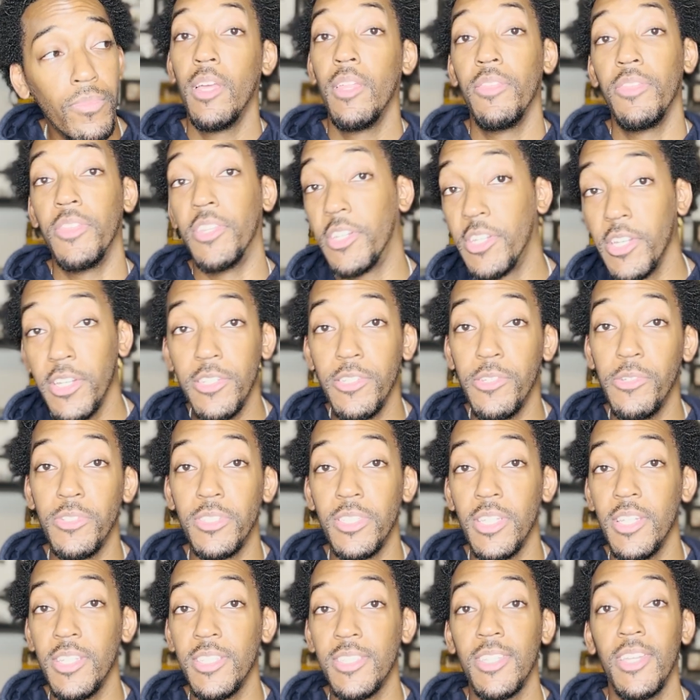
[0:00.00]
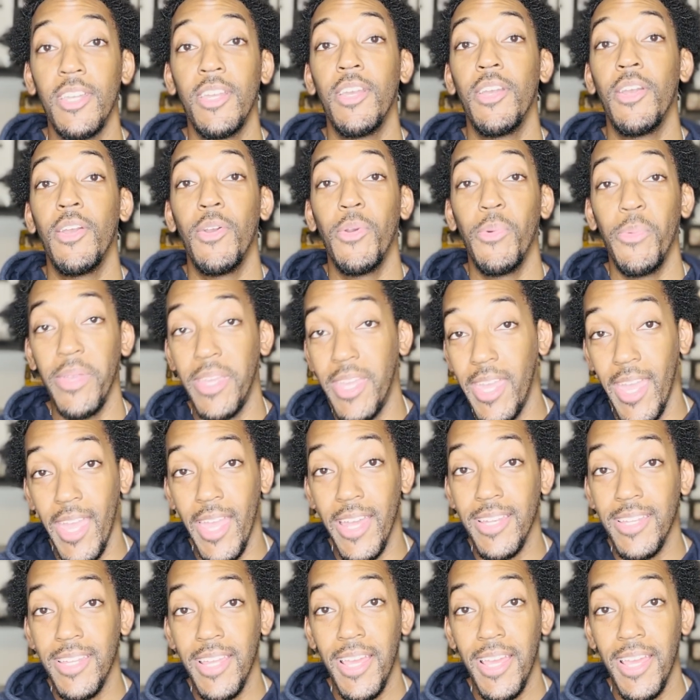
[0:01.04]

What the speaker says: The good news is, we can't.